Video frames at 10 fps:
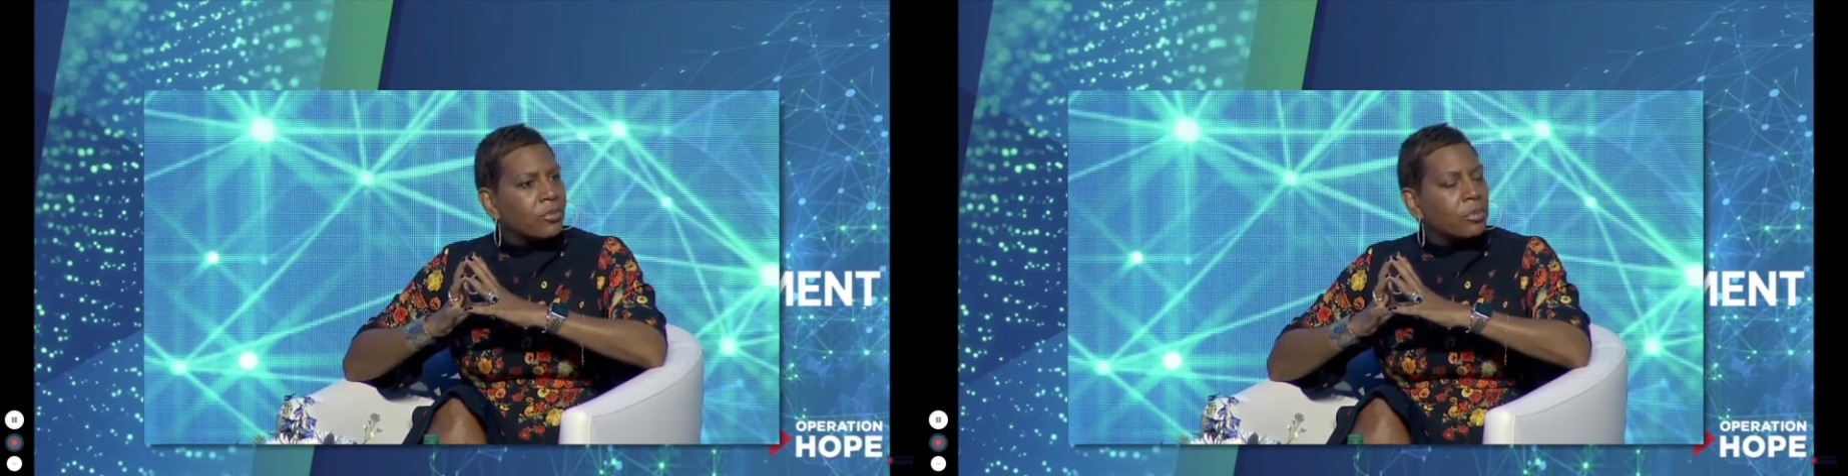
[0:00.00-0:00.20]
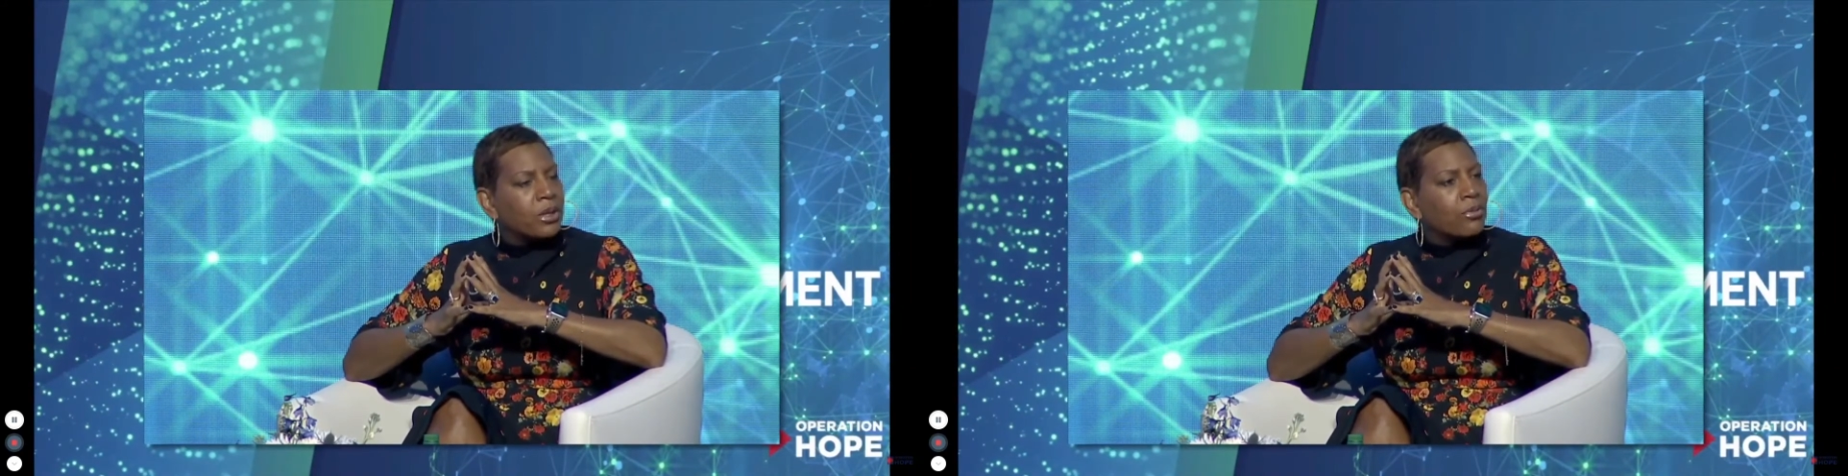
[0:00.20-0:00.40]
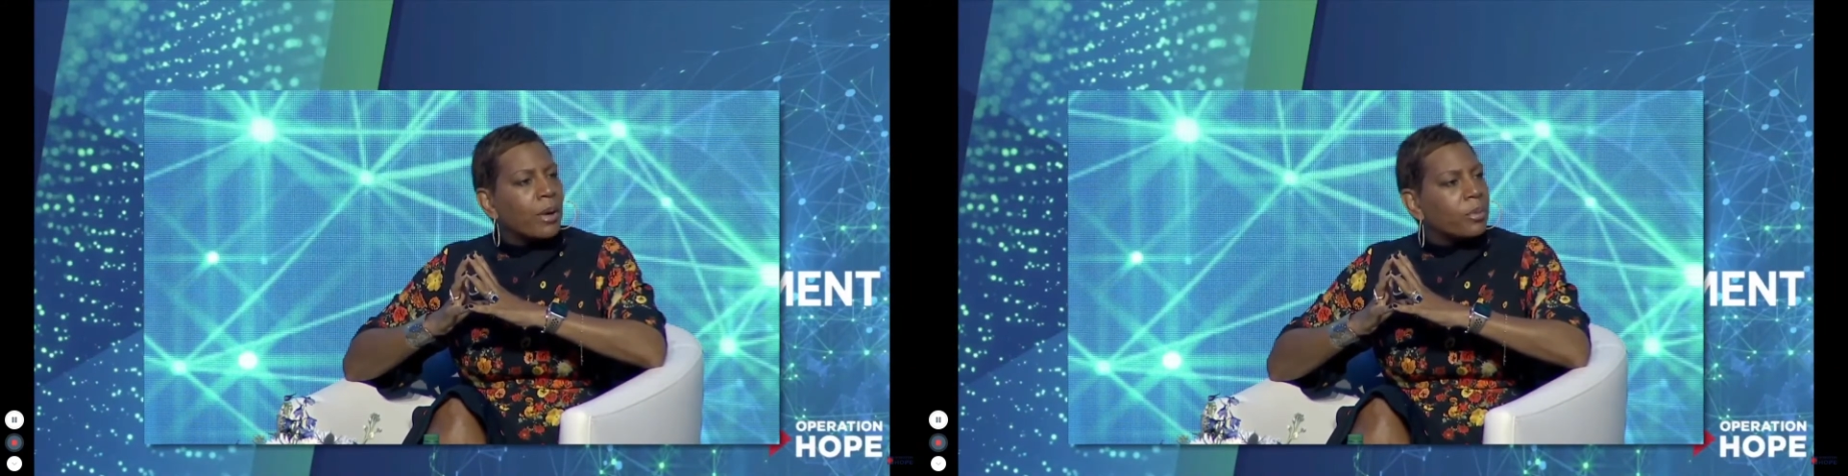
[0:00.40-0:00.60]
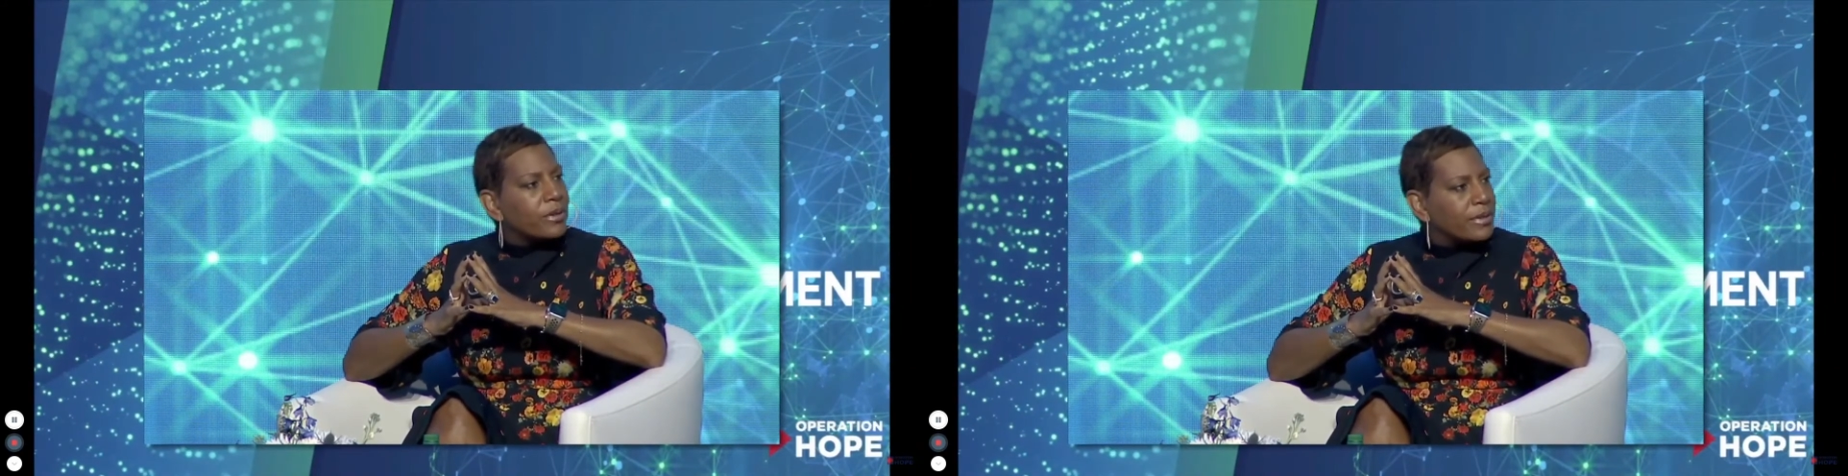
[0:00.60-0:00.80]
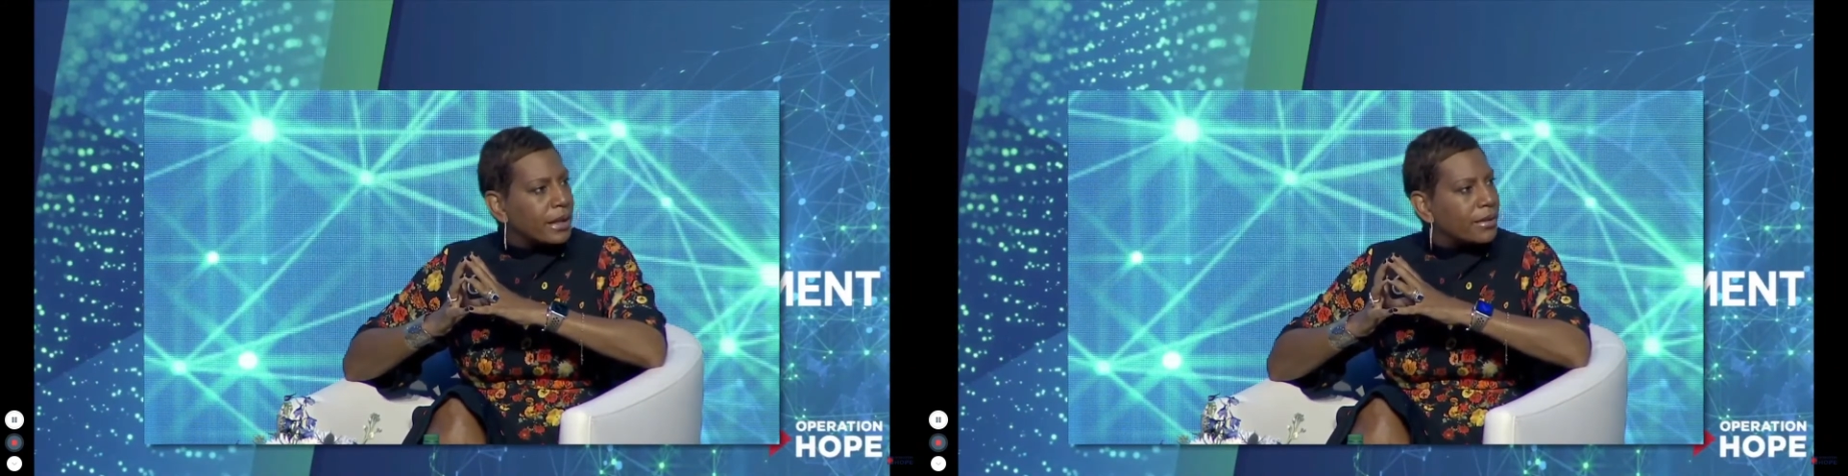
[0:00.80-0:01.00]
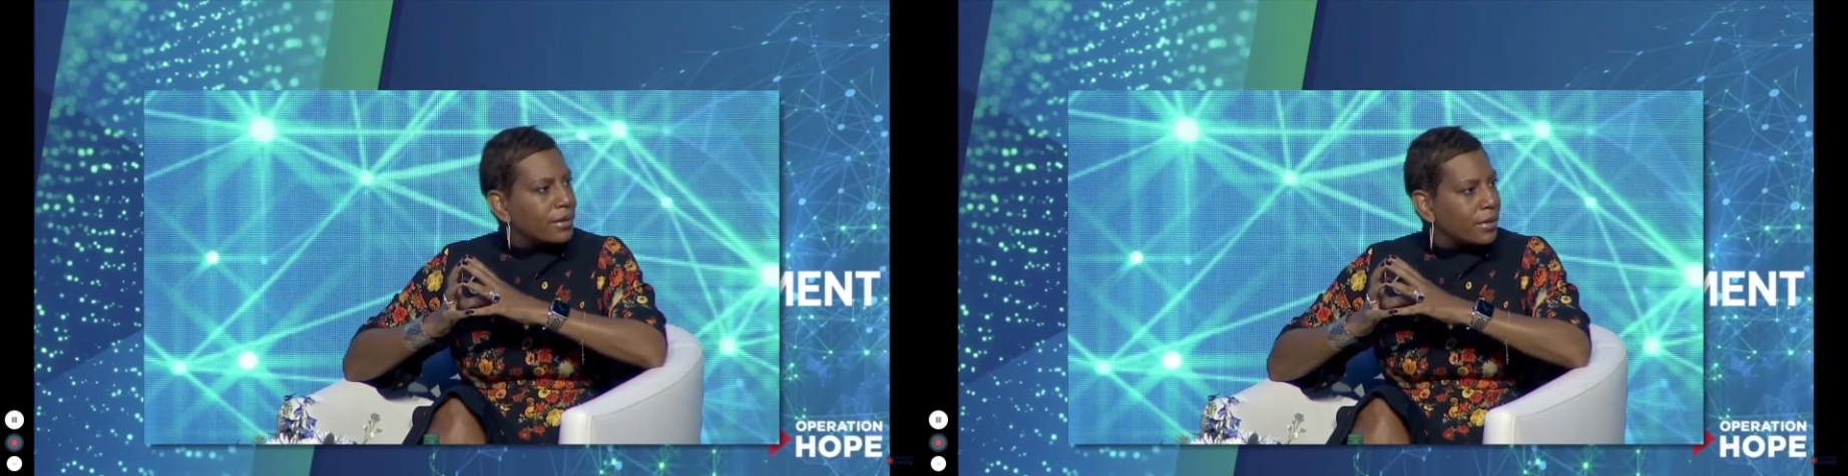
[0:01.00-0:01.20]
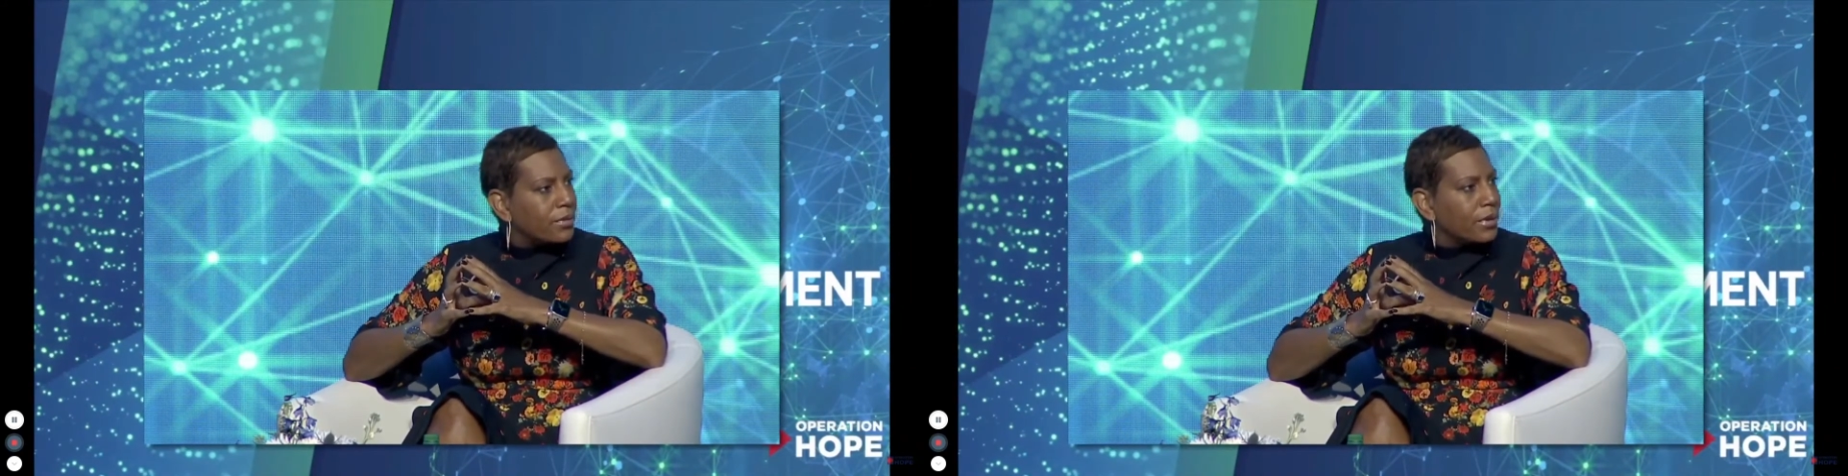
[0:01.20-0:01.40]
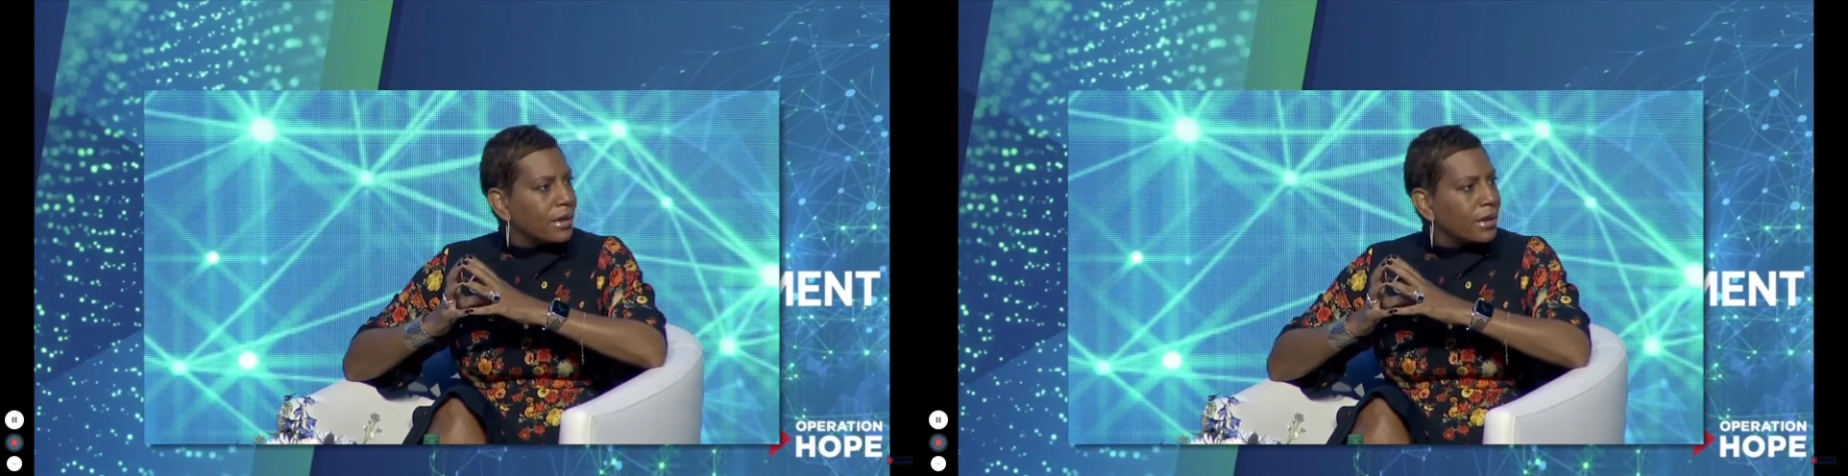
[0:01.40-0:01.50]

be representative.